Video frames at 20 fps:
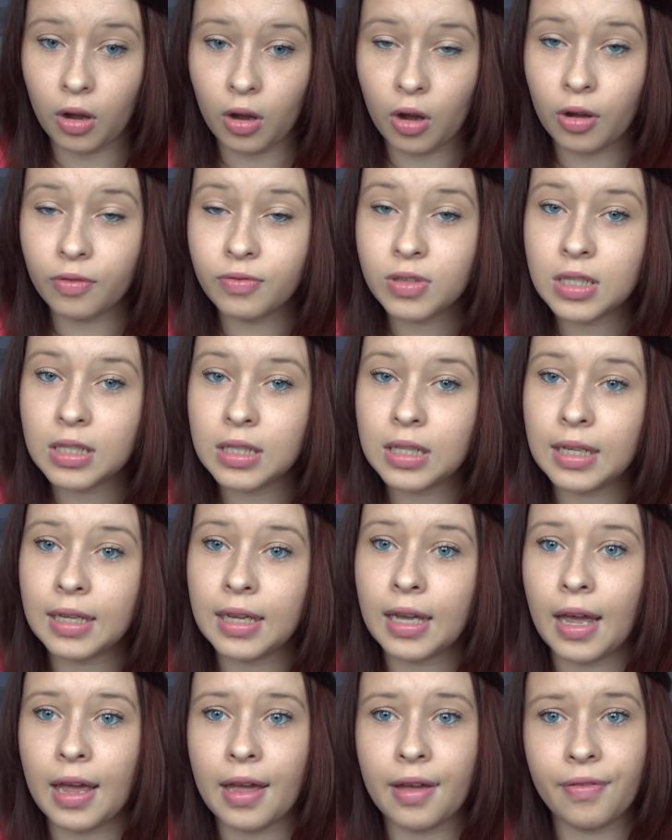
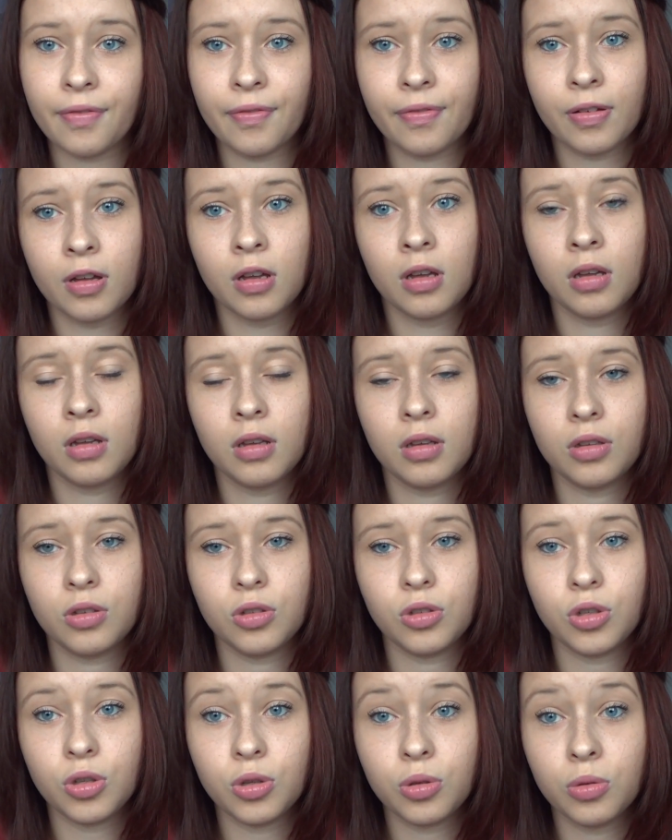Obviously, if
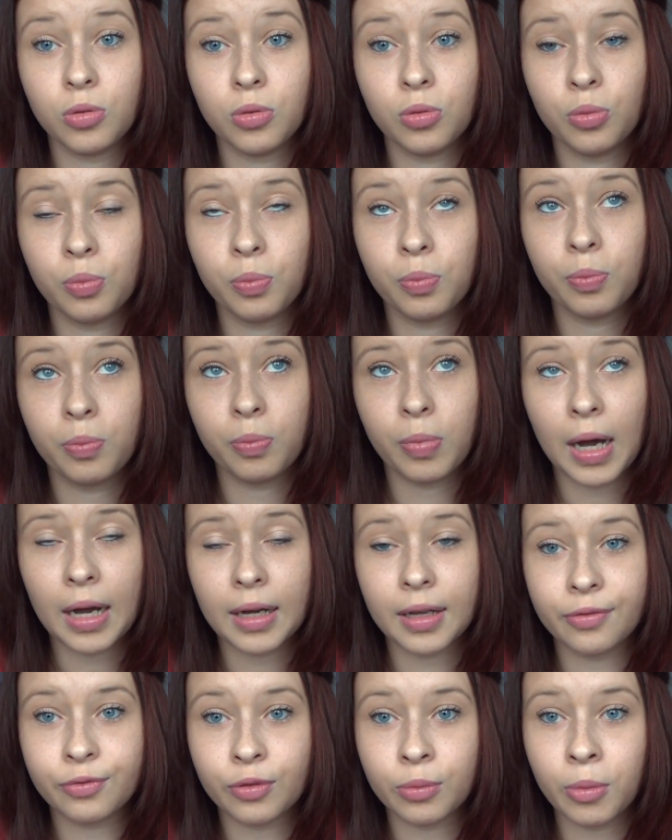you
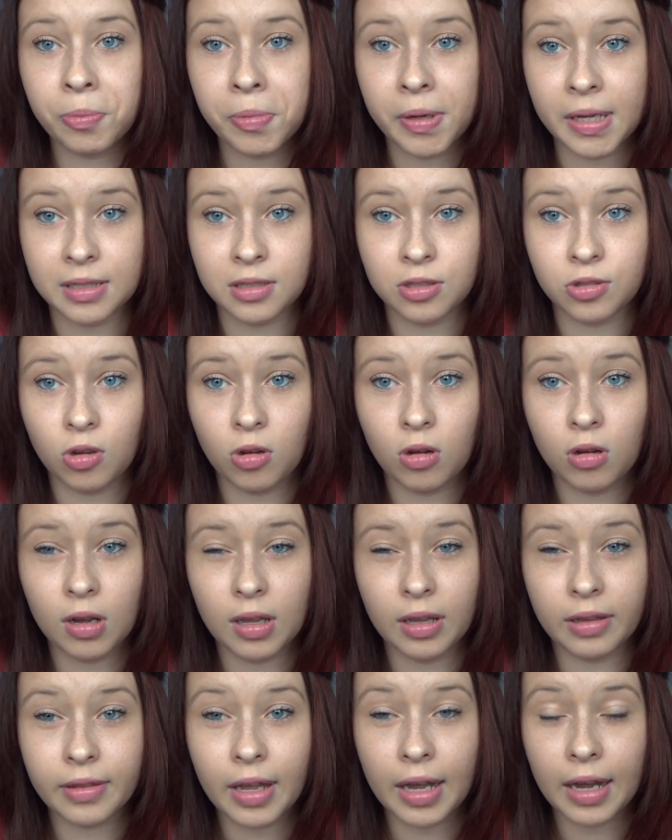buy it from a pet store
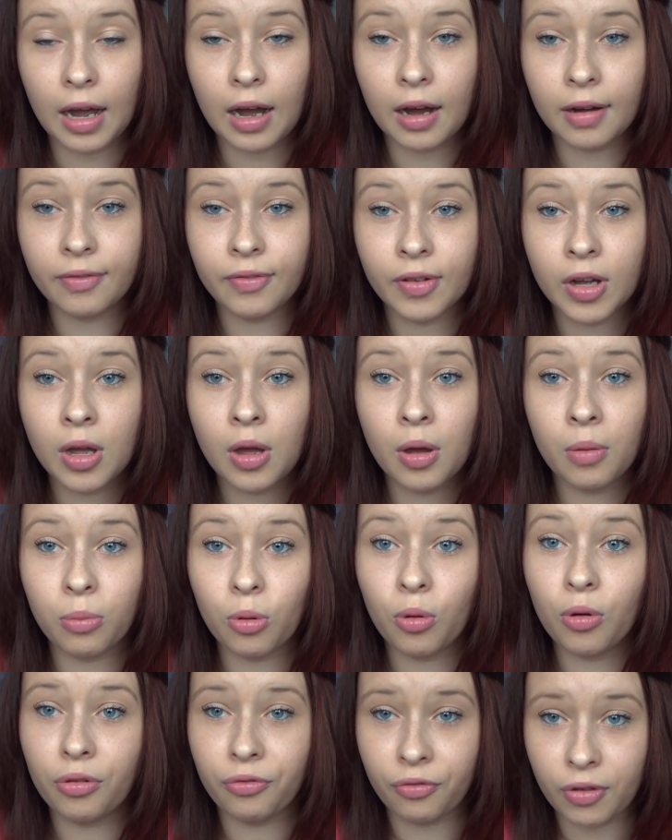and they have
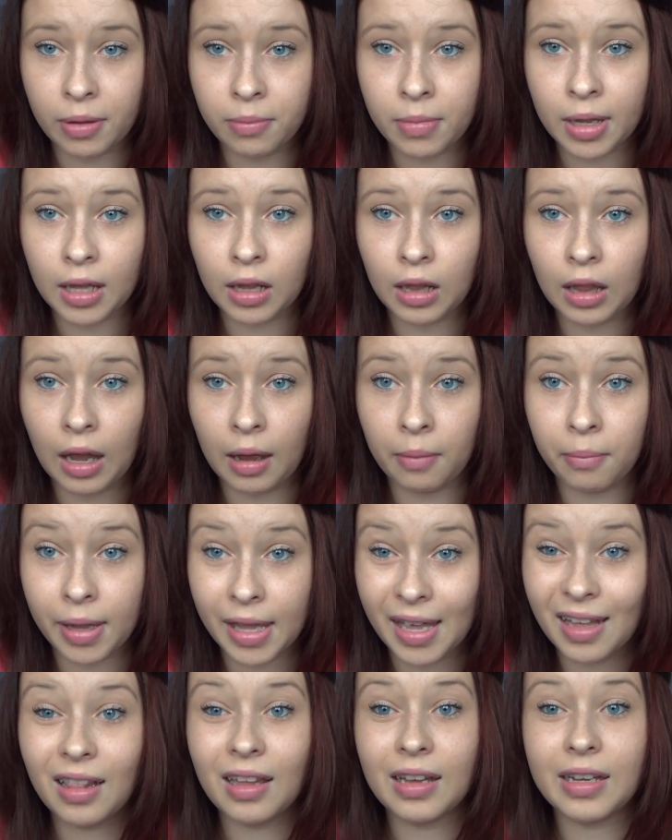both female and
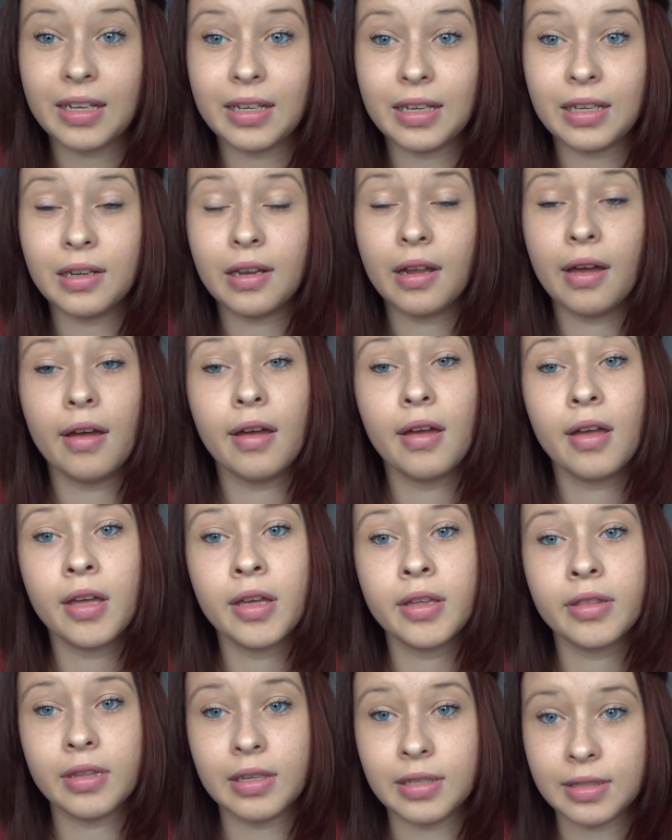male in
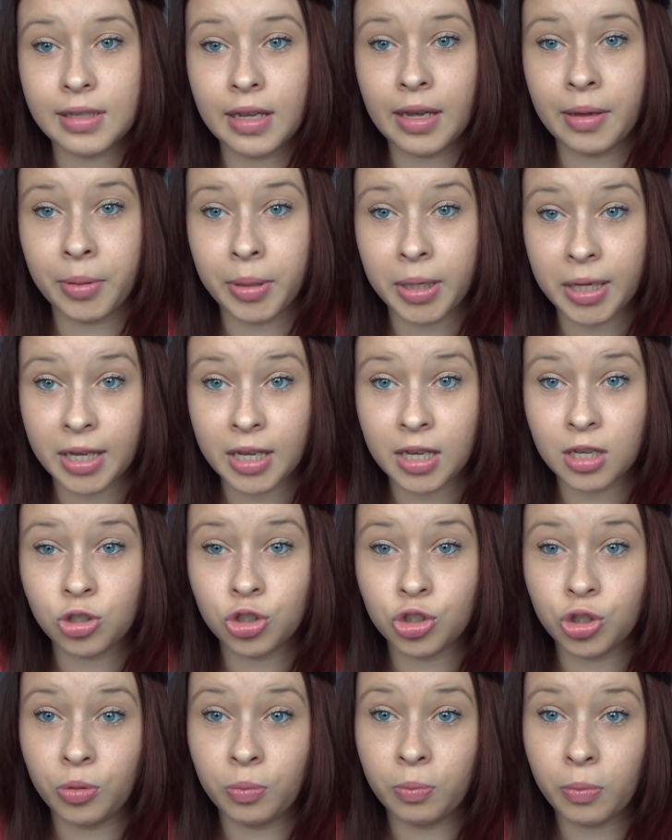the same
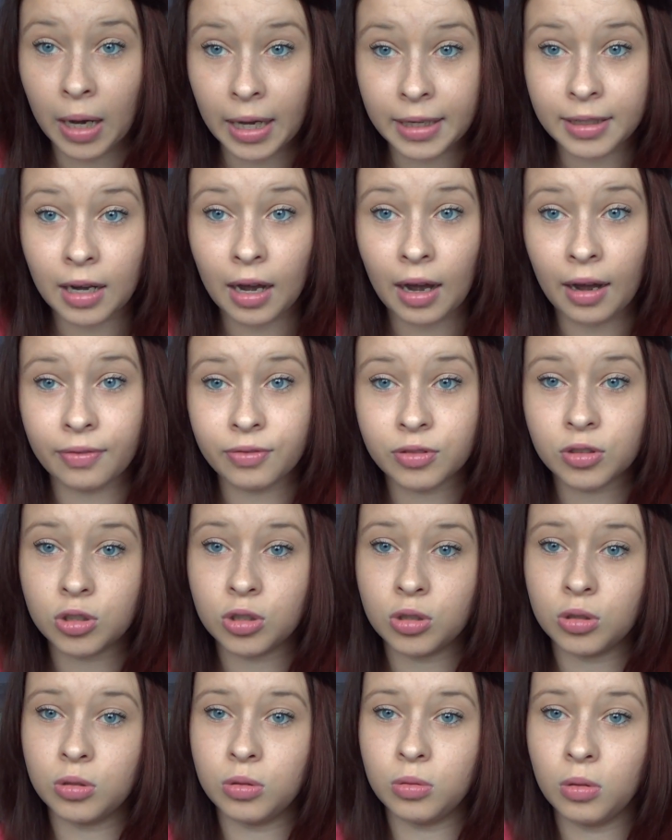cage, you might have
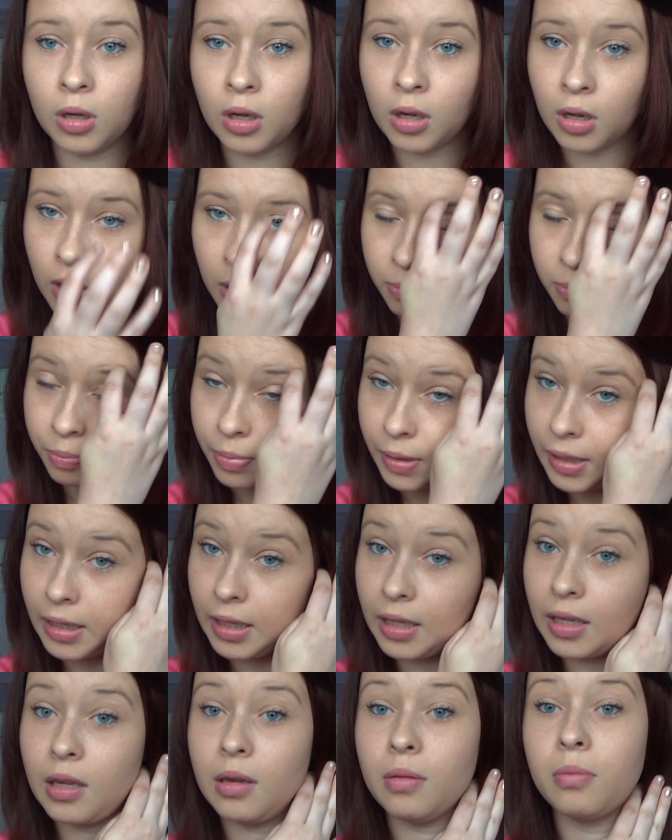to
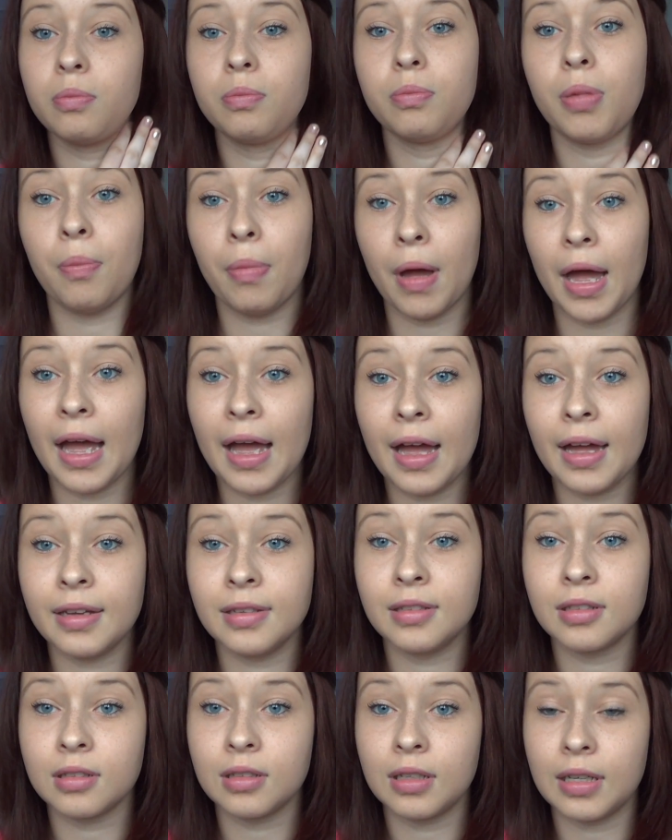be
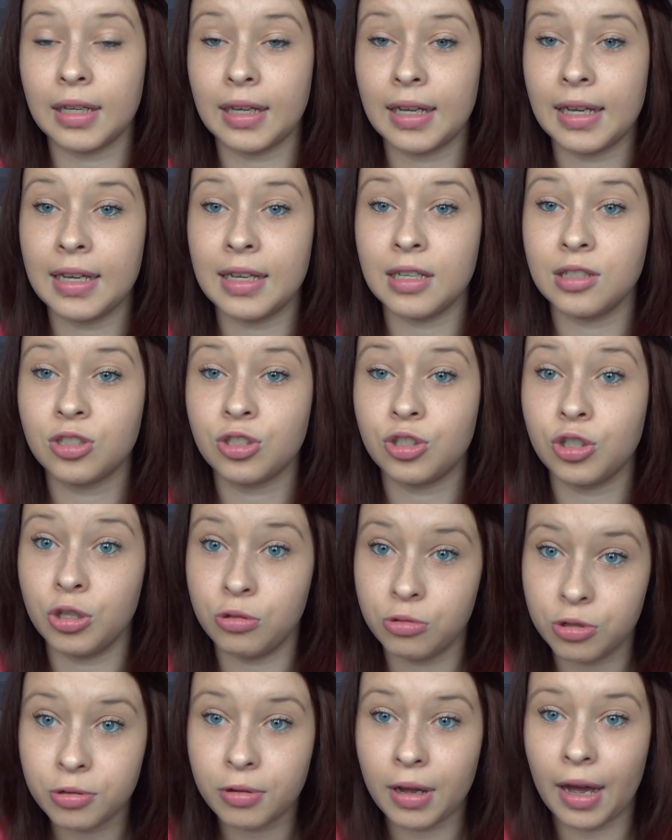prepared in case
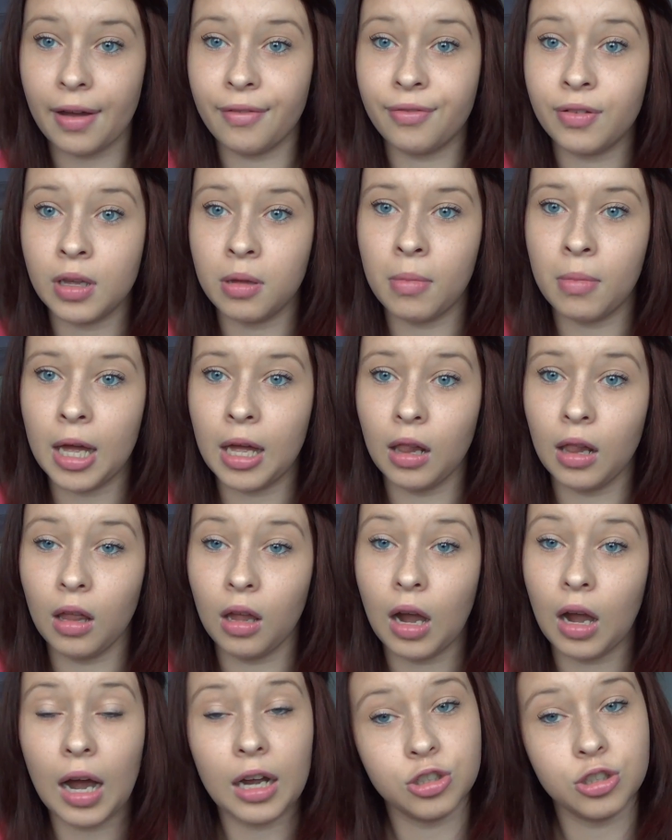you do get a
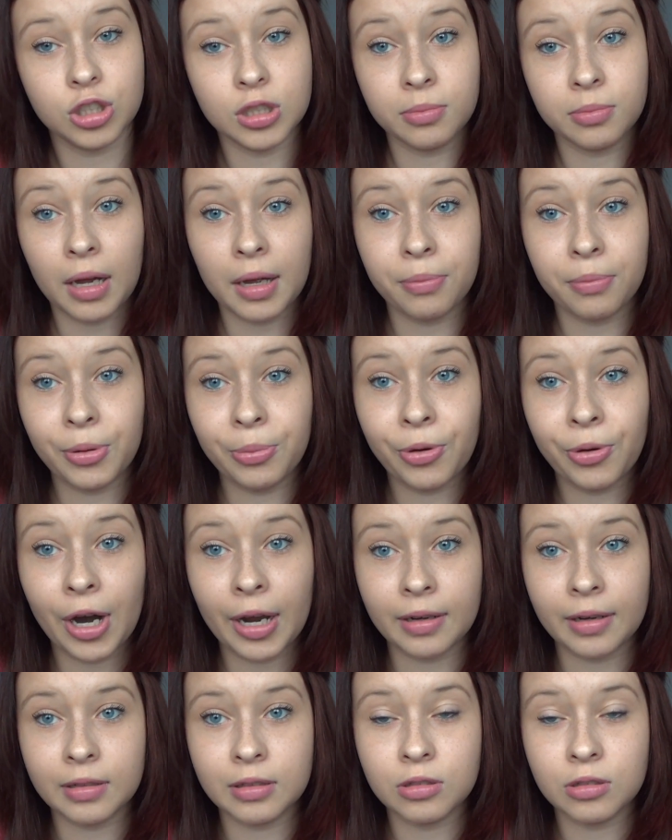female and she might be
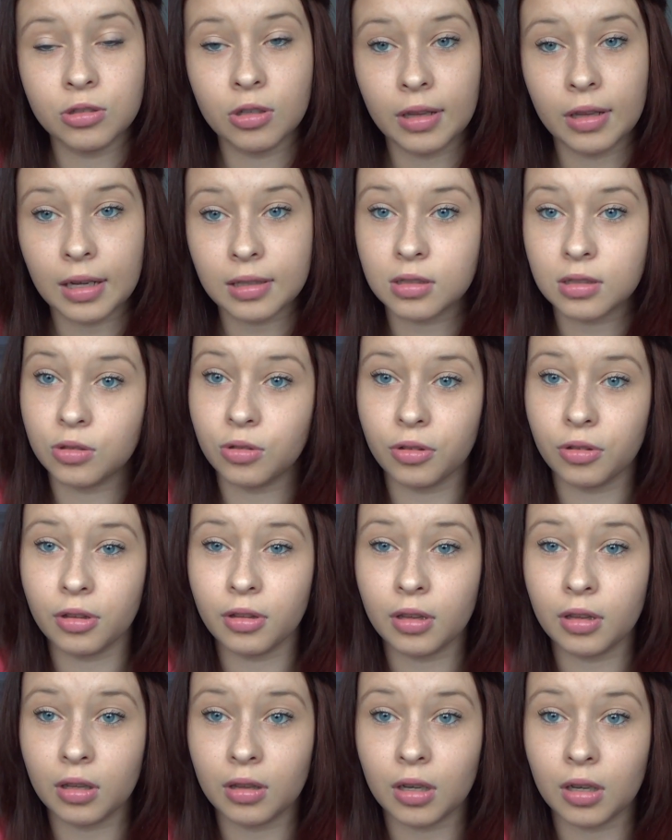pregnant. So that's another
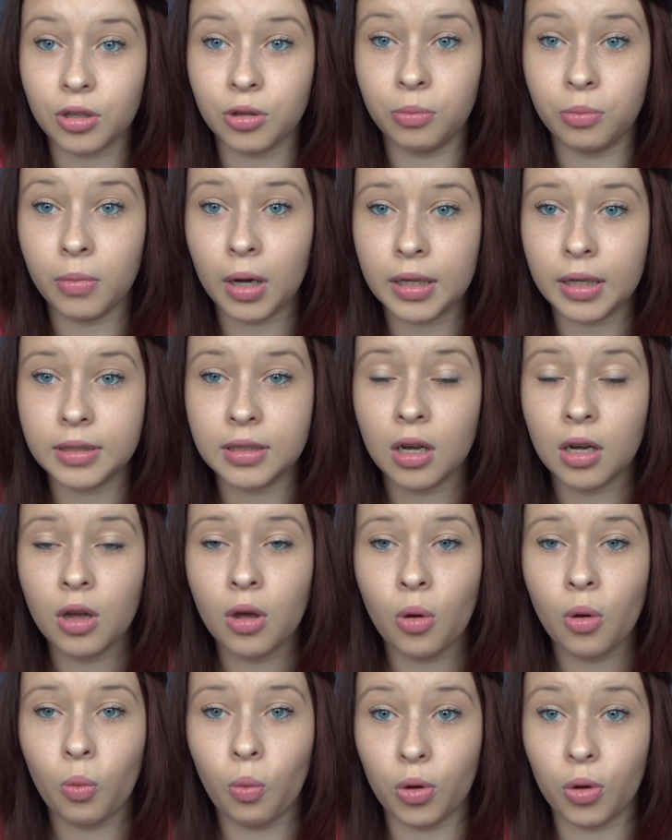thing that you might
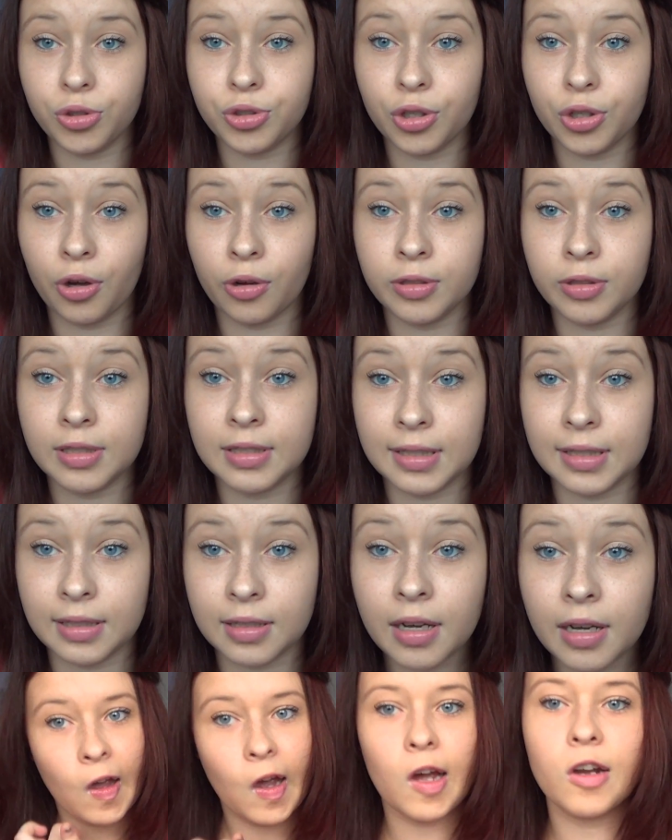want to
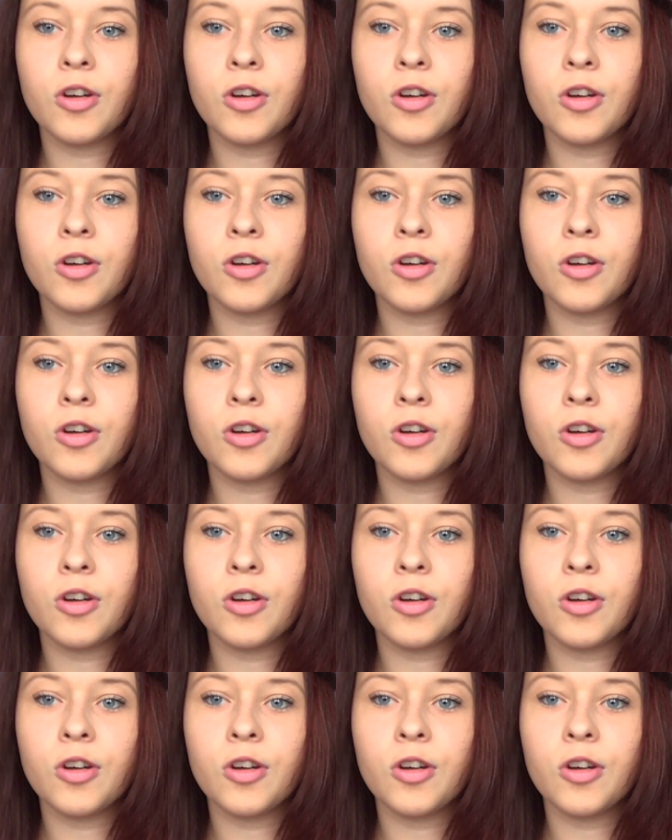consider.